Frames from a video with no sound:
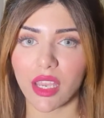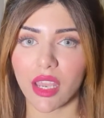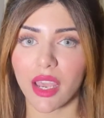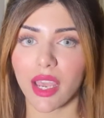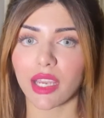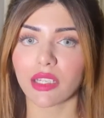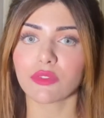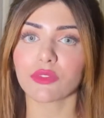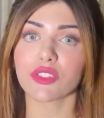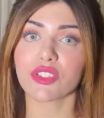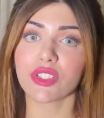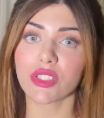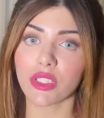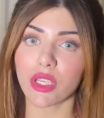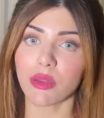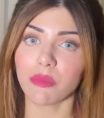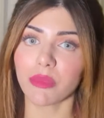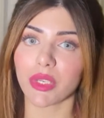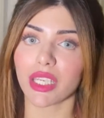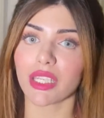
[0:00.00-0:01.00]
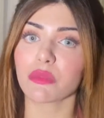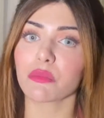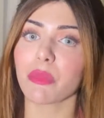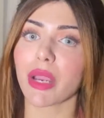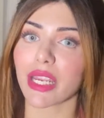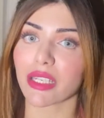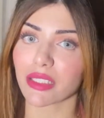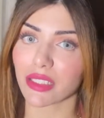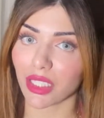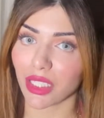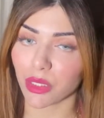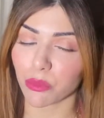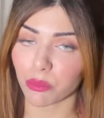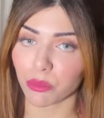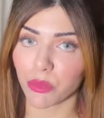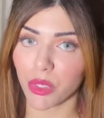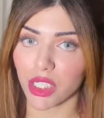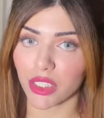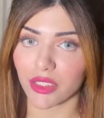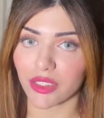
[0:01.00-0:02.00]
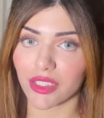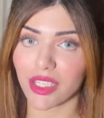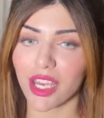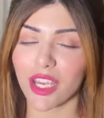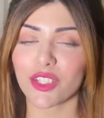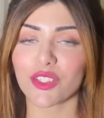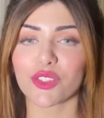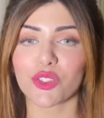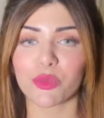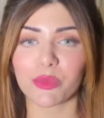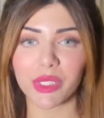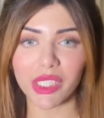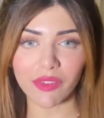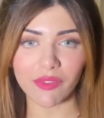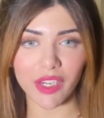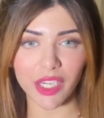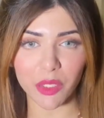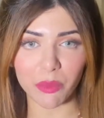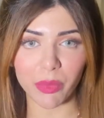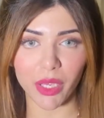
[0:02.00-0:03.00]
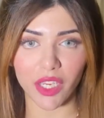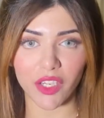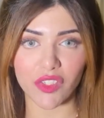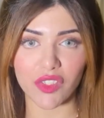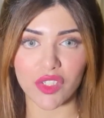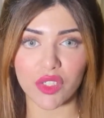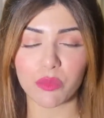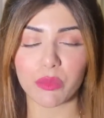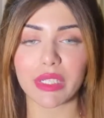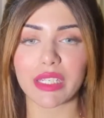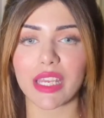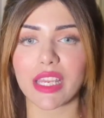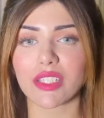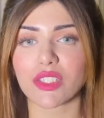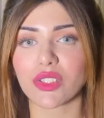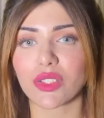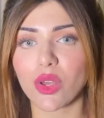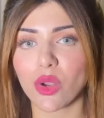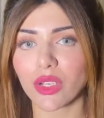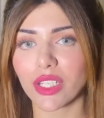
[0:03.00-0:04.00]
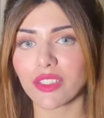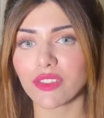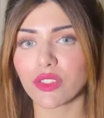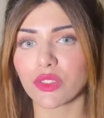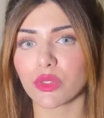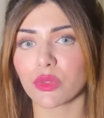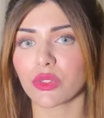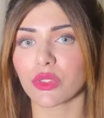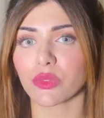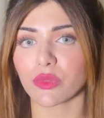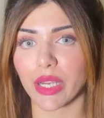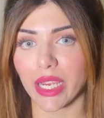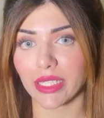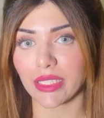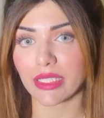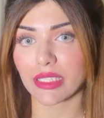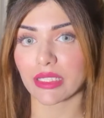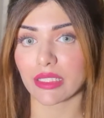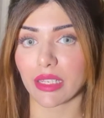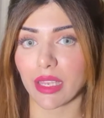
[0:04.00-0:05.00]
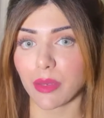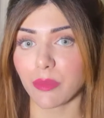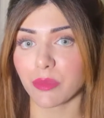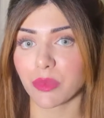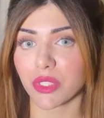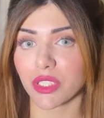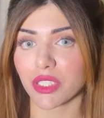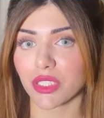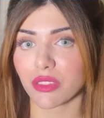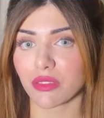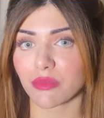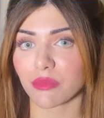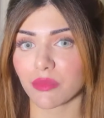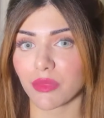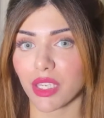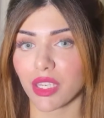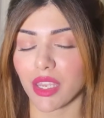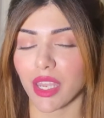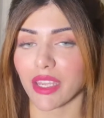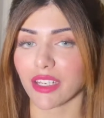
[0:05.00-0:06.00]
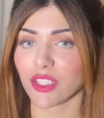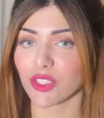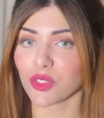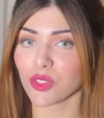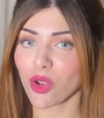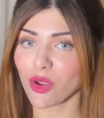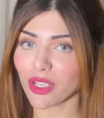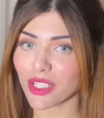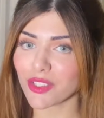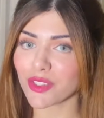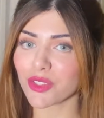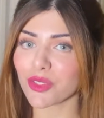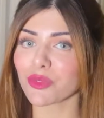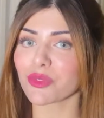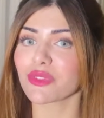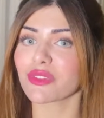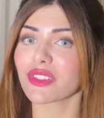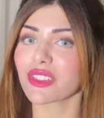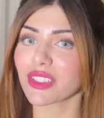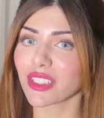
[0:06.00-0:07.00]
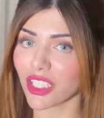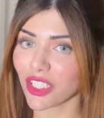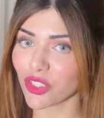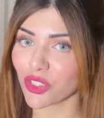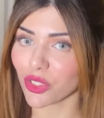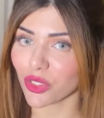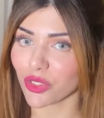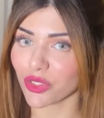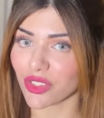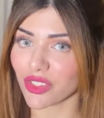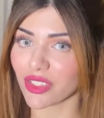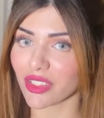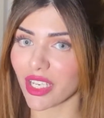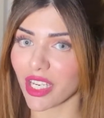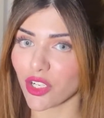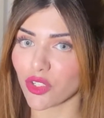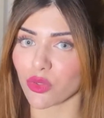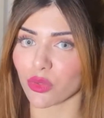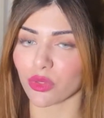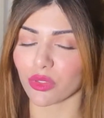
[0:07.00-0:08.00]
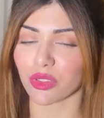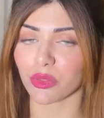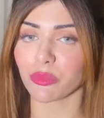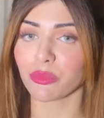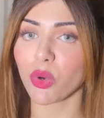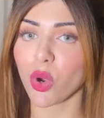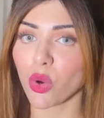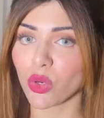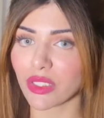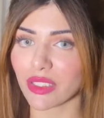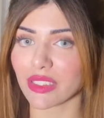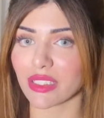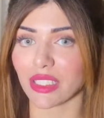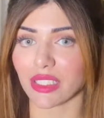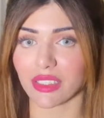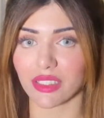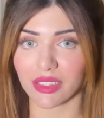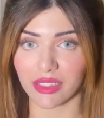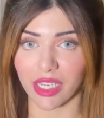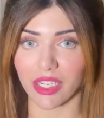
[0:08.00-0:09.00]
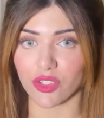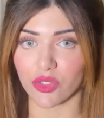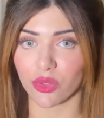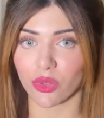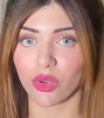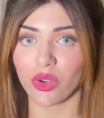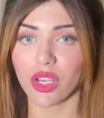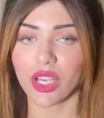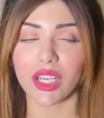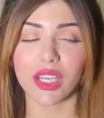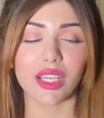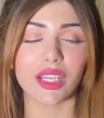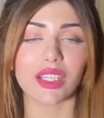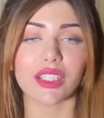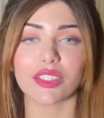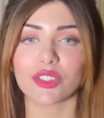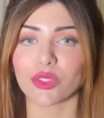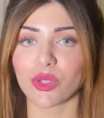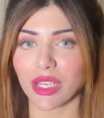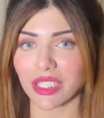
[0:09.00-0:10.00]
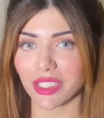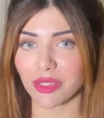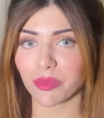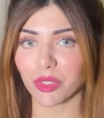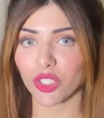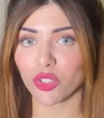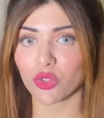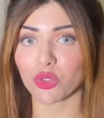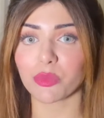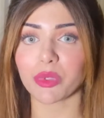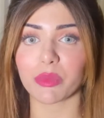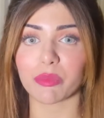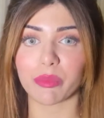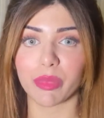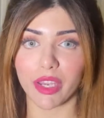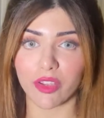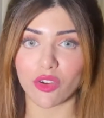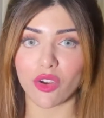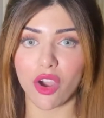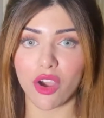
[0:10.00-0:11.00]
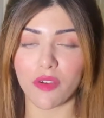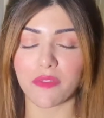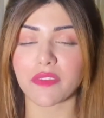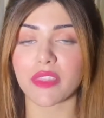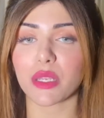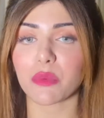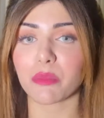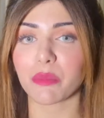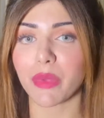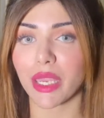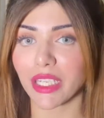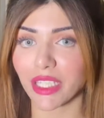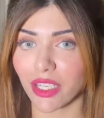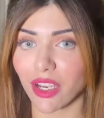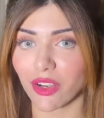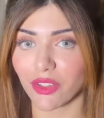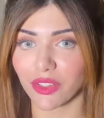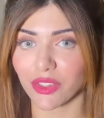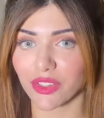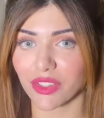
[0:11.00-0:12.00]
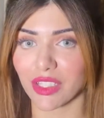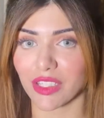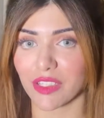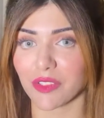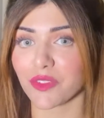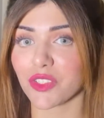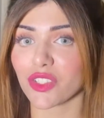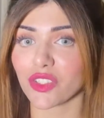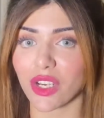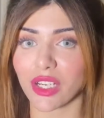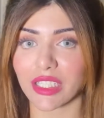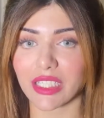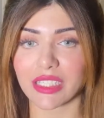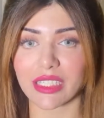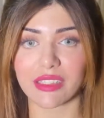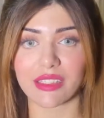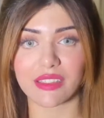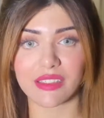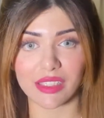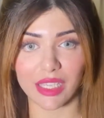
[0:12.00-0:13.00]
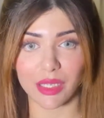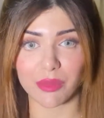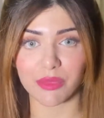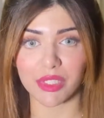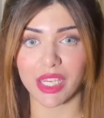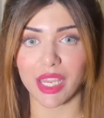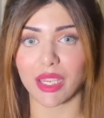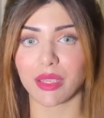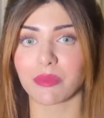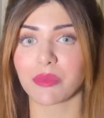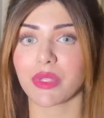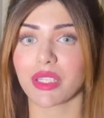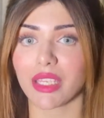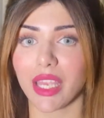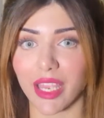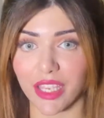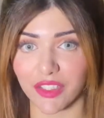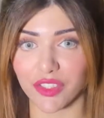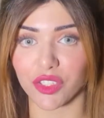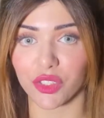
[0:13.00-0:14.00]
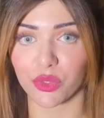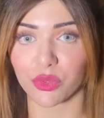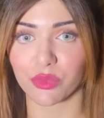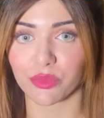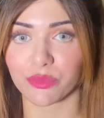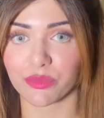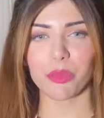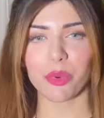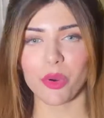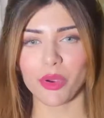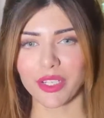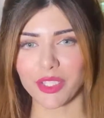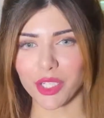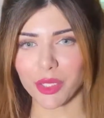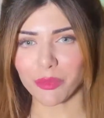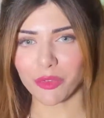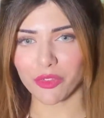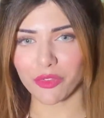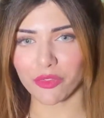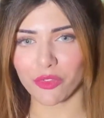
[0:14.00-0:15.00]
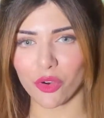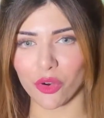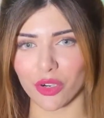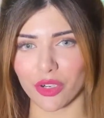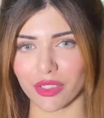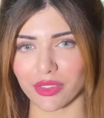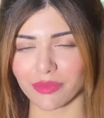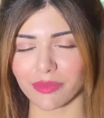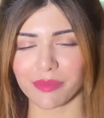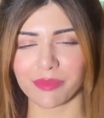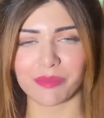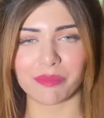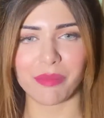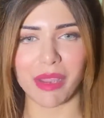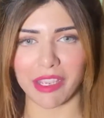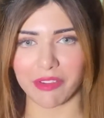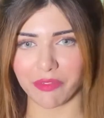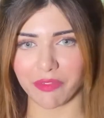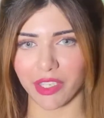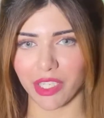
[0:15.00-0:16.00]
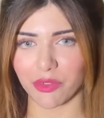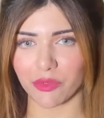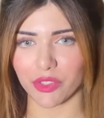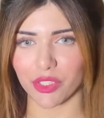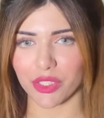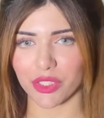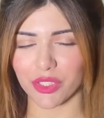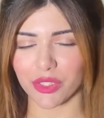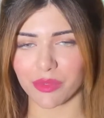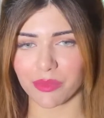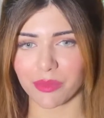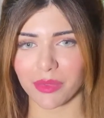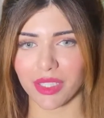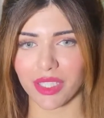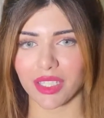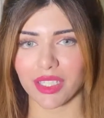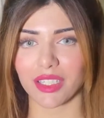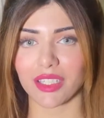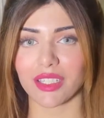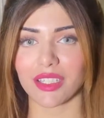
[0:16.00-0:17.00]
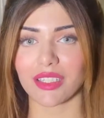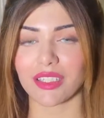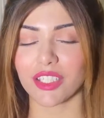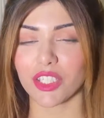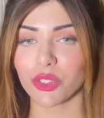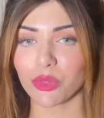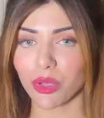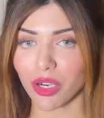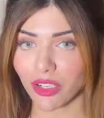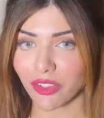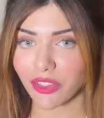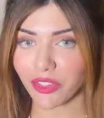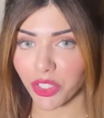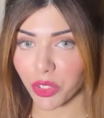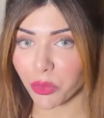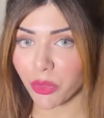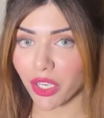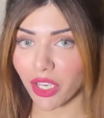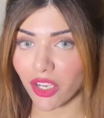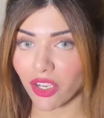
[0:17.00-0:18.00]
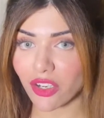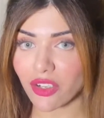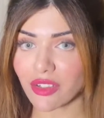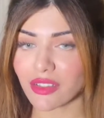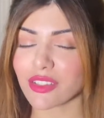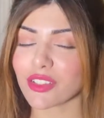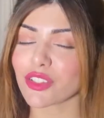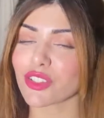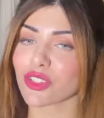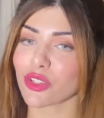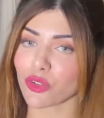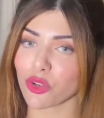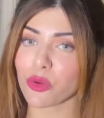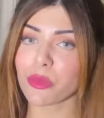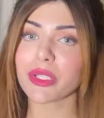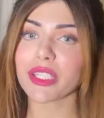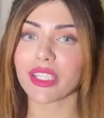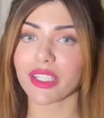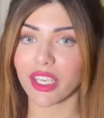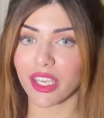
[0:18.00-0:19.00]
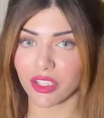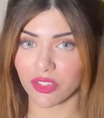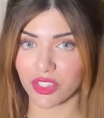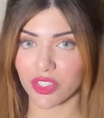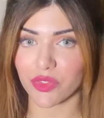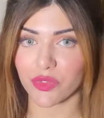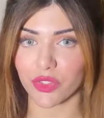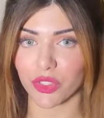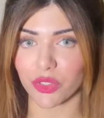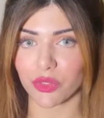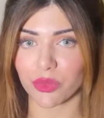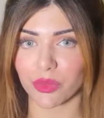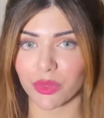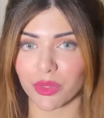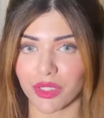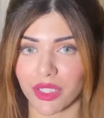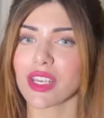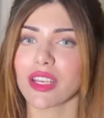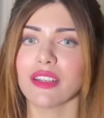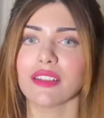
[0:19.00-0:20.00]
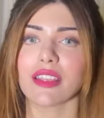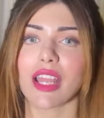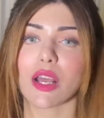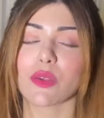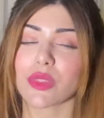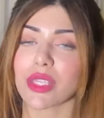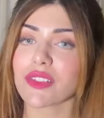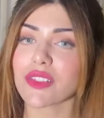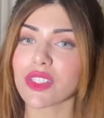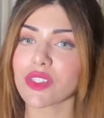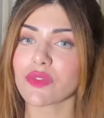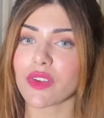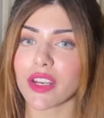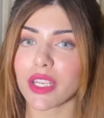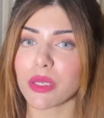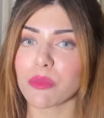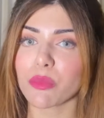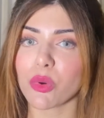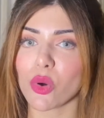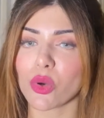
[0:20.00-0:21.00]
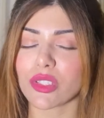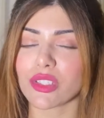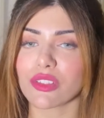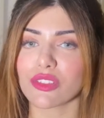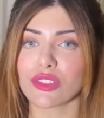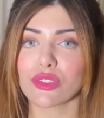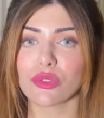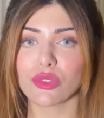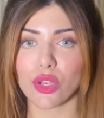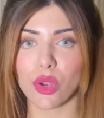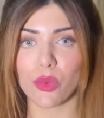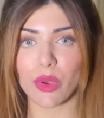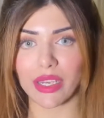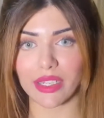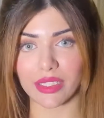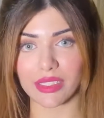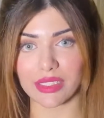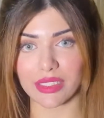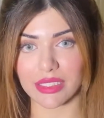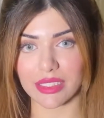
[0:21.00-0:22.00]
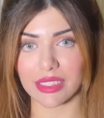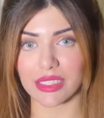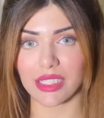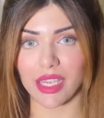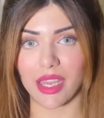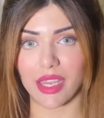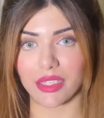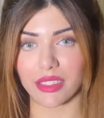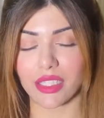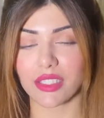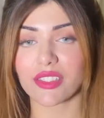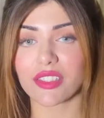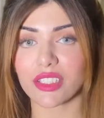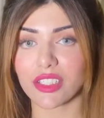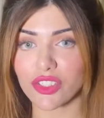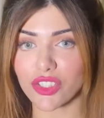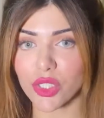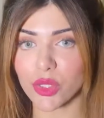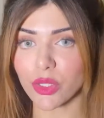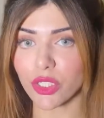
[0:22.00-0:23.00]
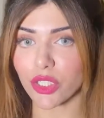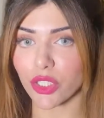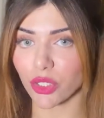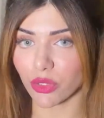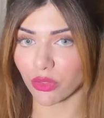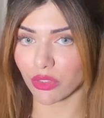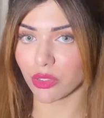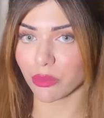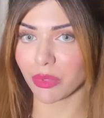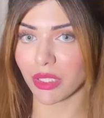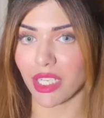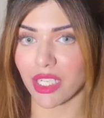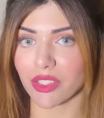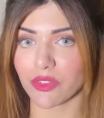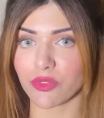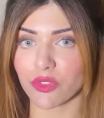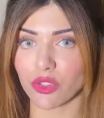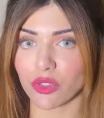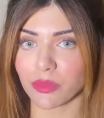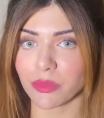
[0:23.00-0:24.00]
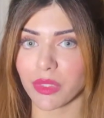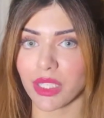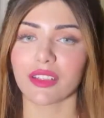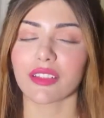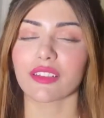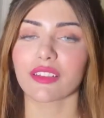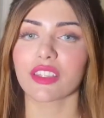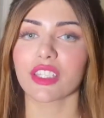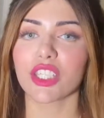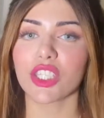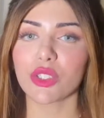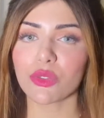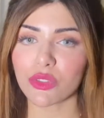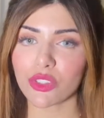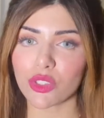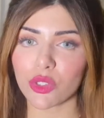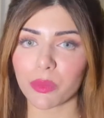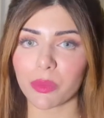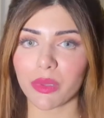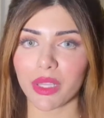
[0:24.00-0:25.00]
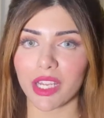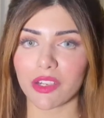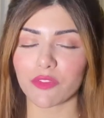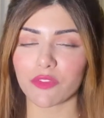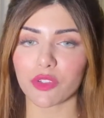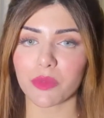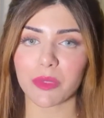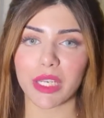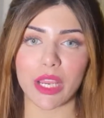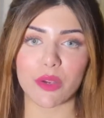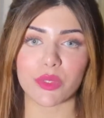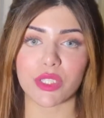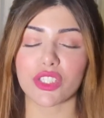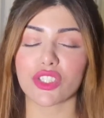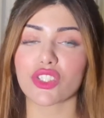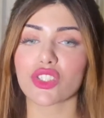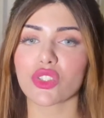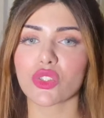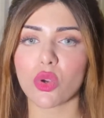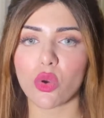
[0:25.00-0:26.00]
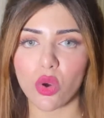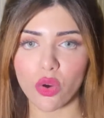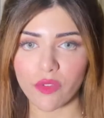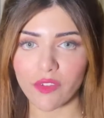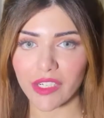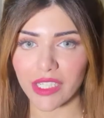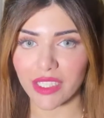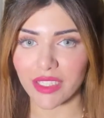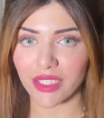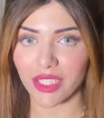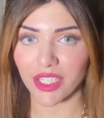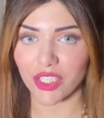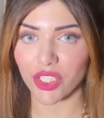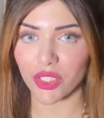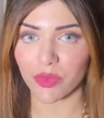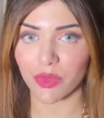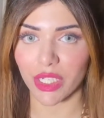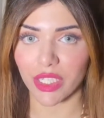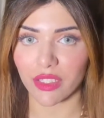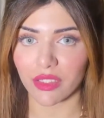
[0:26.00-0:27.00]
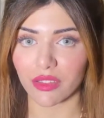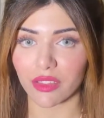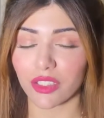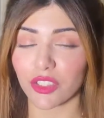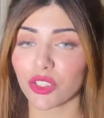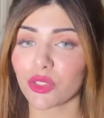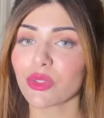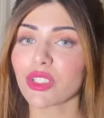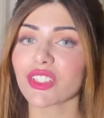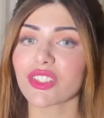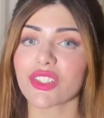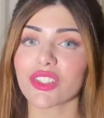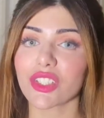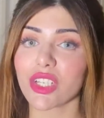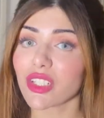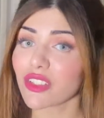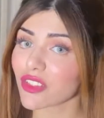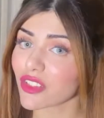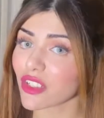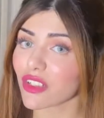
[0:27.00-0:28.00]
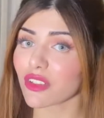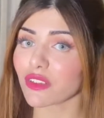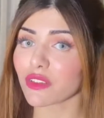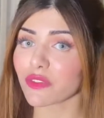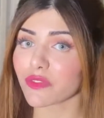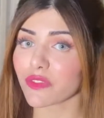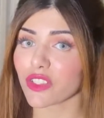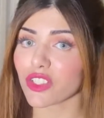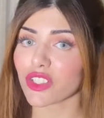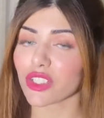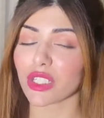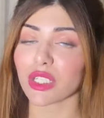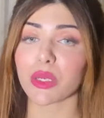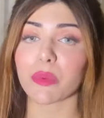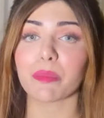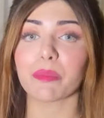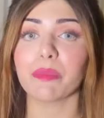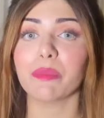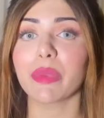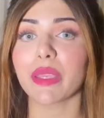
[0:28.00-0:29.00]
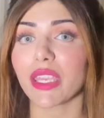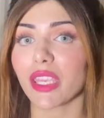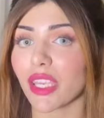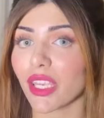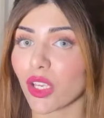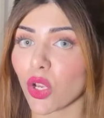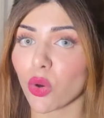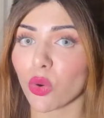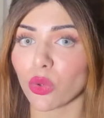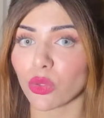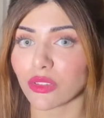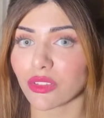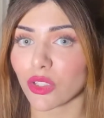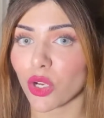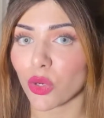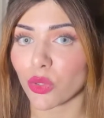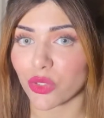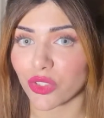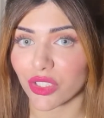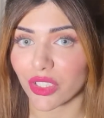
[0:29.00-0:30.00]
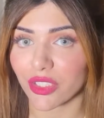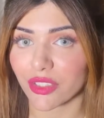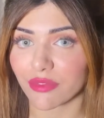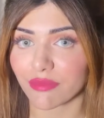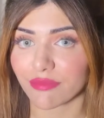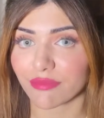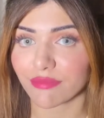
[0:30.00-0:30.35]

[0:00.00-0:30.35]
And for some, it might take months. So be very patient, but as long as you do the right steps, and as long as you stick to your schedule, the posting schedule, trust me, you'll be better off than many others that have started at the same time as you. Point number 4, my favorite. You are new here, so nobody cares for you. Now, this is very important to know and understand. Since you're new on the platform, the YouTube platform now is so overly saturated that you're just another fish in a big old ocean.